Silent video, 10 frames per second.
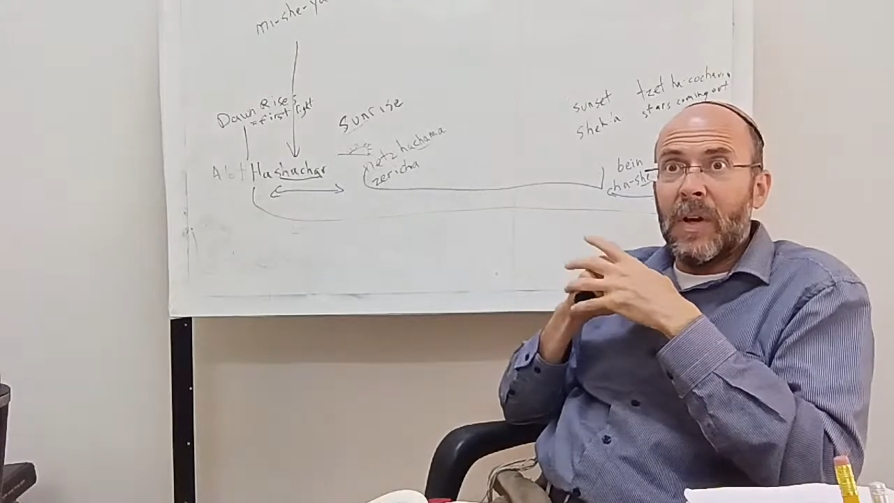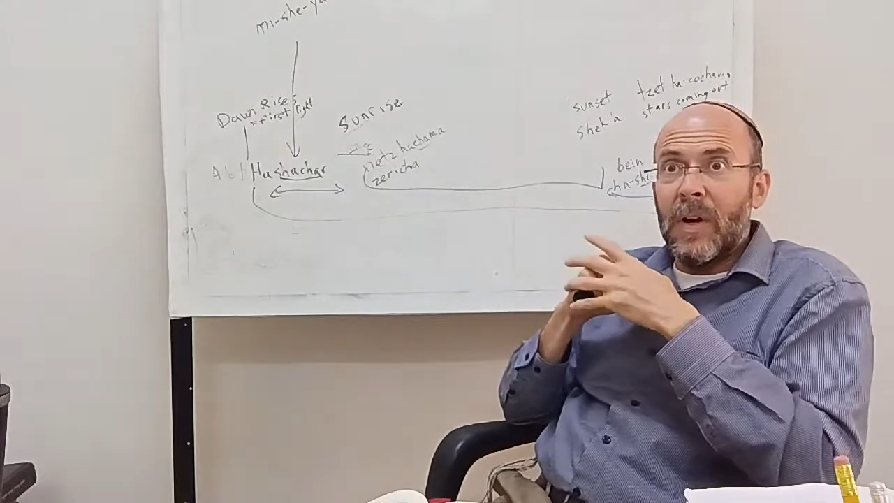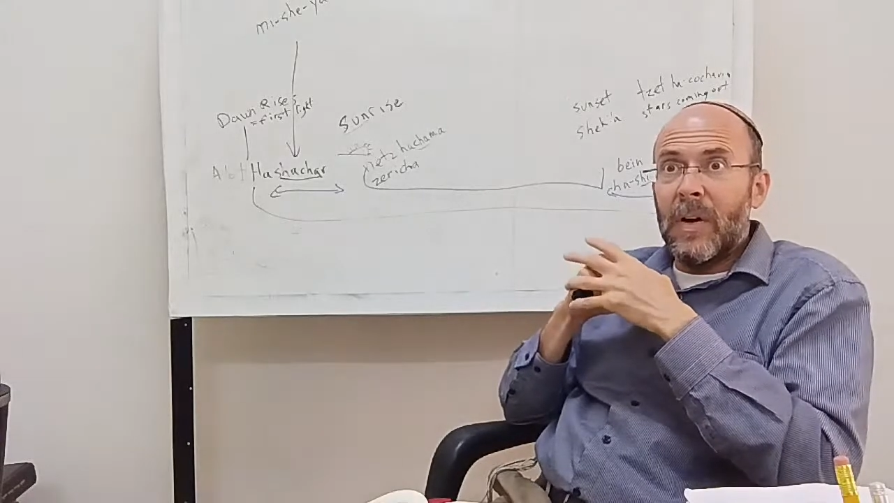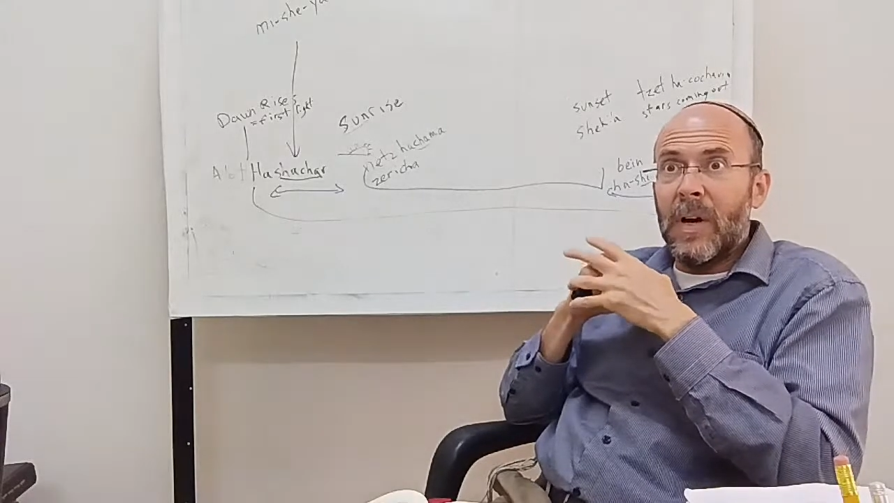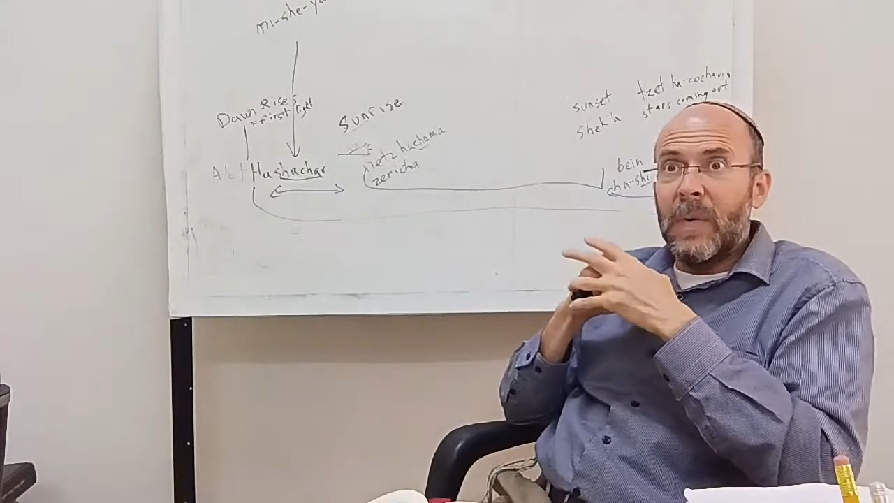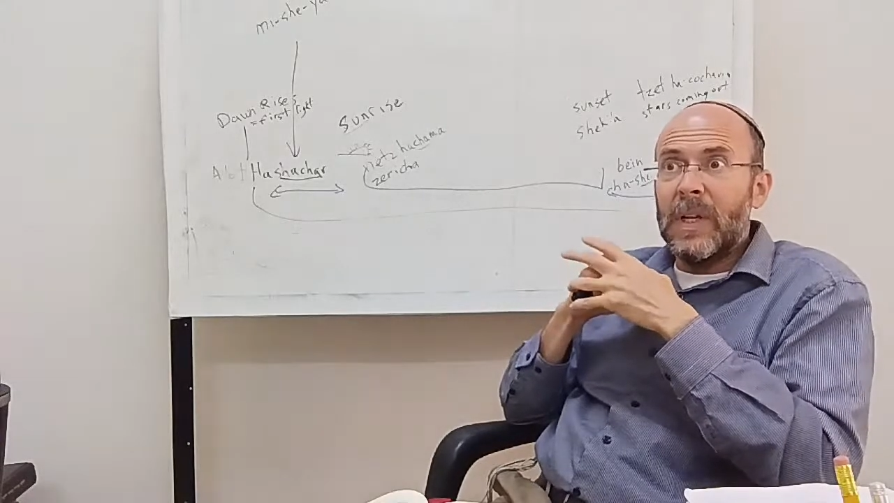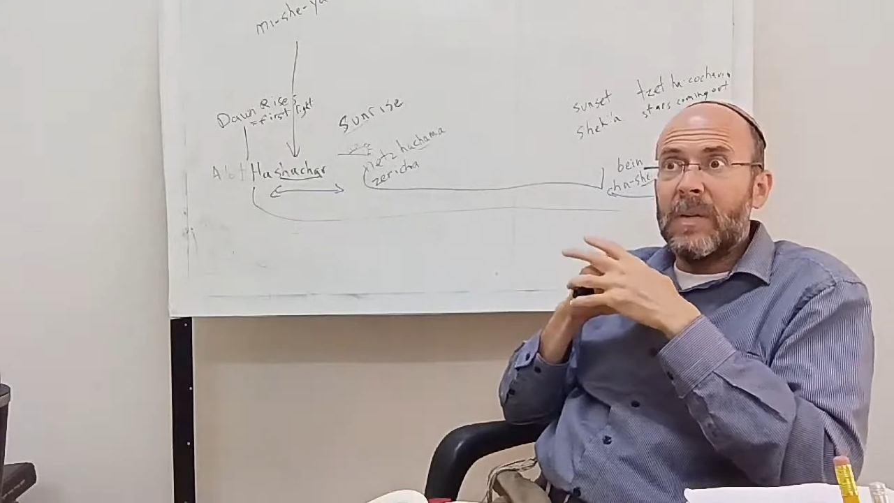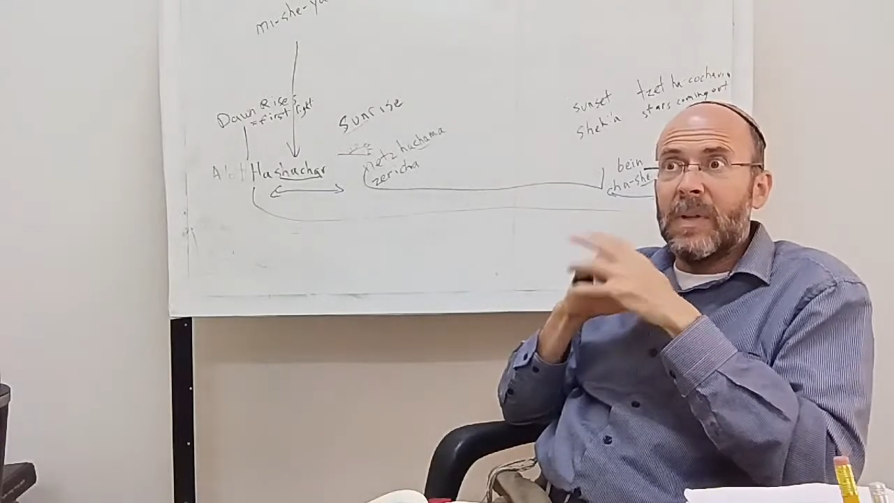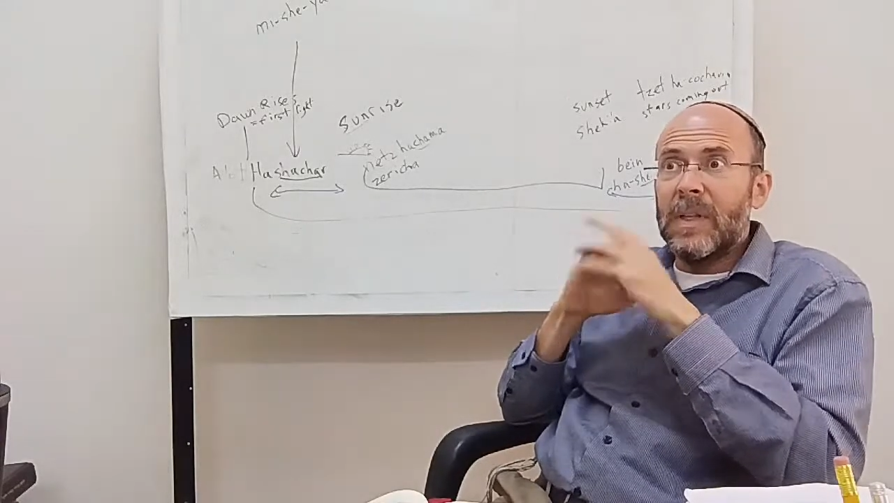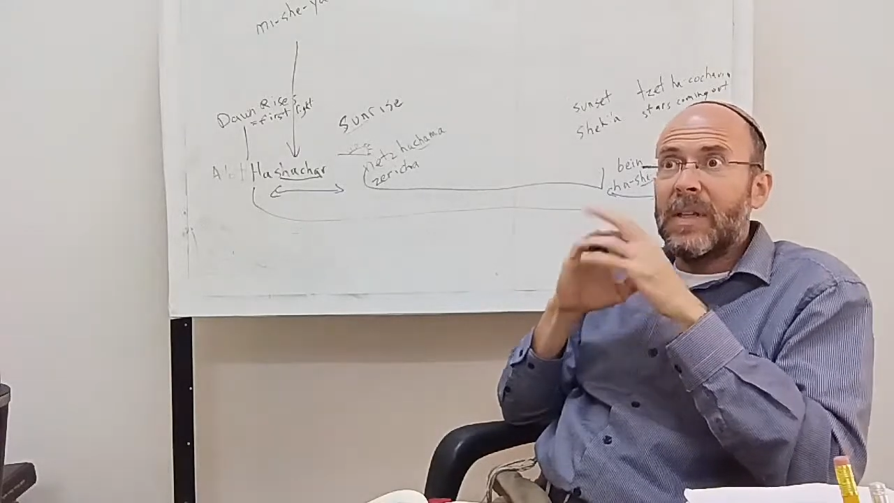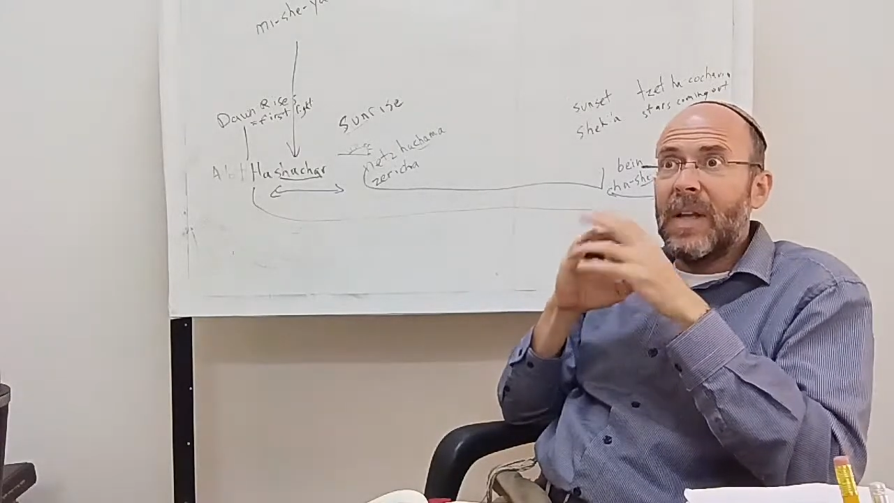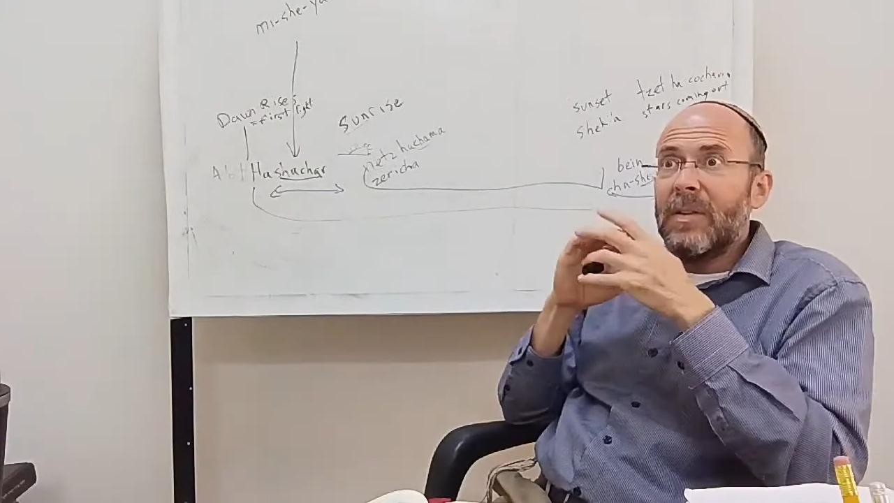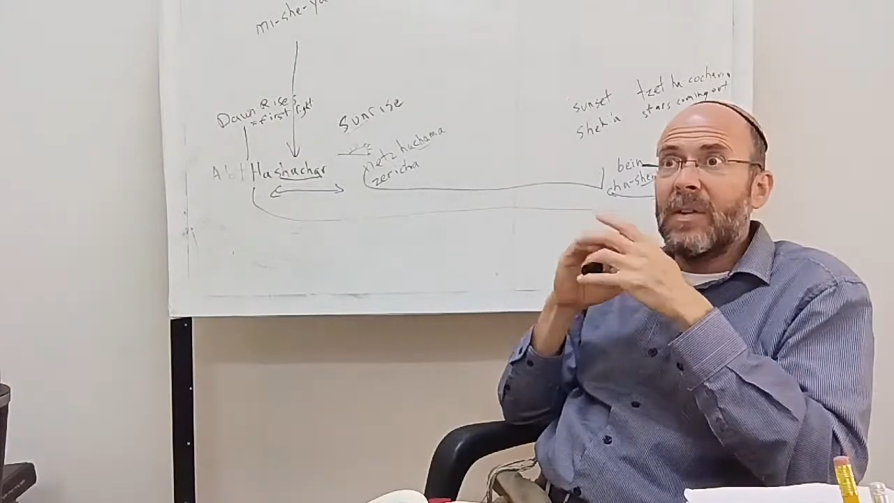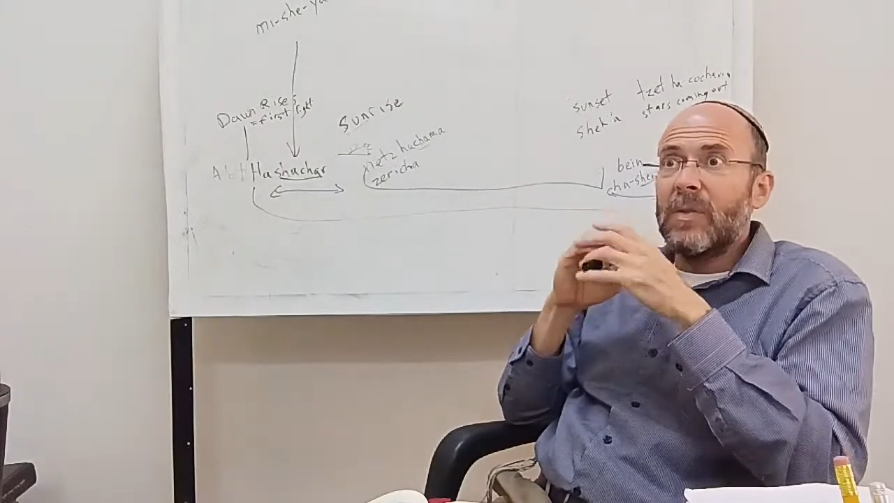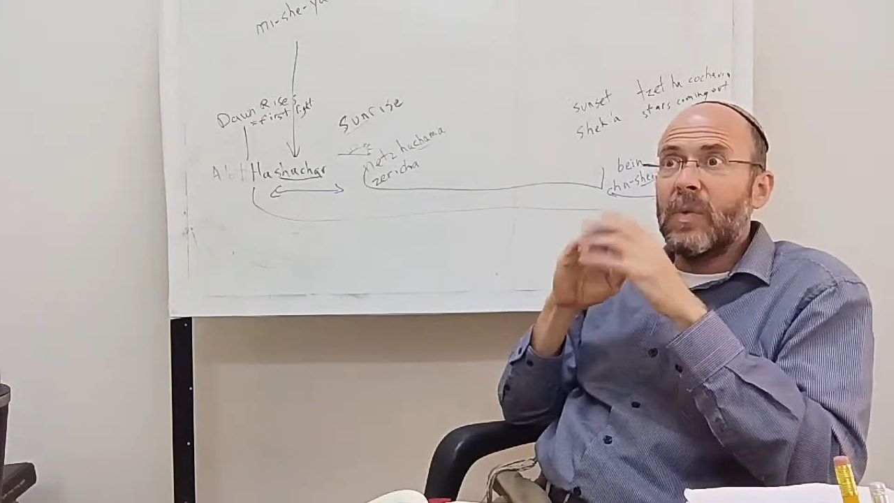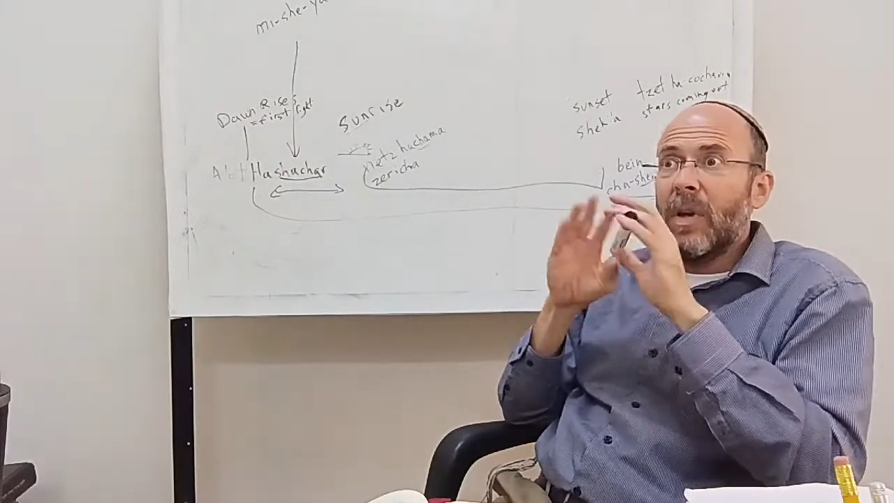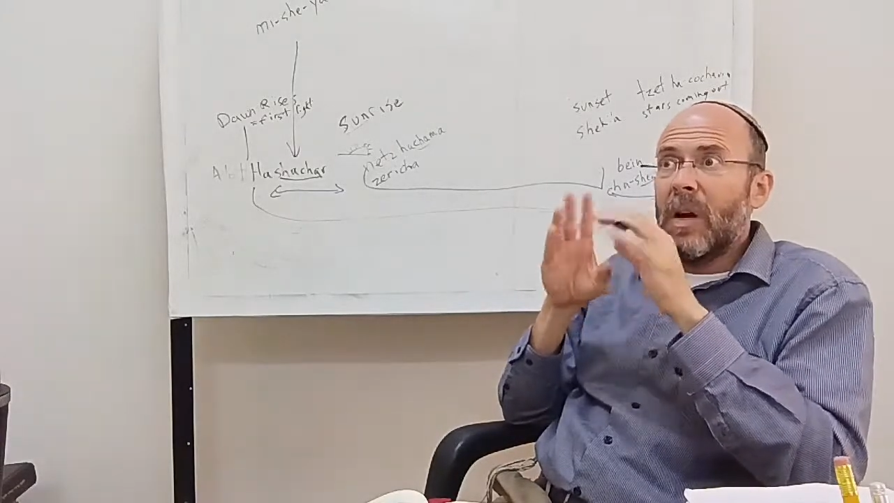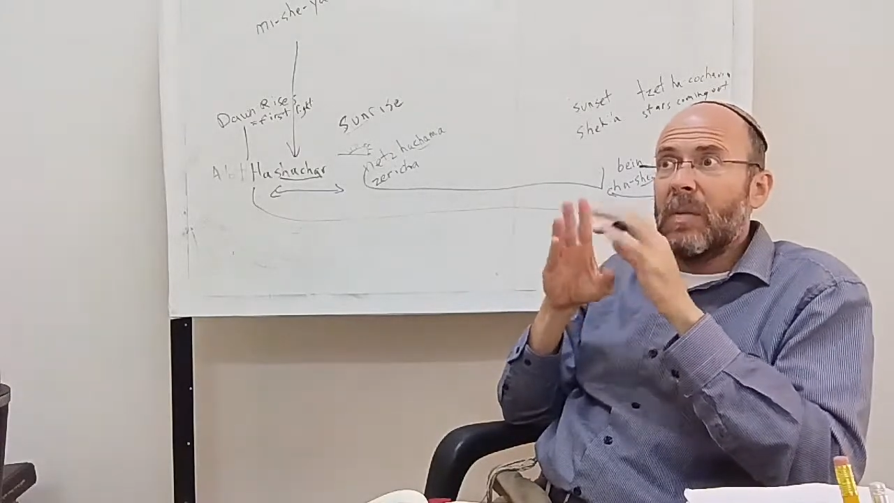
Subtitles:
Okay, well, the standard is we talk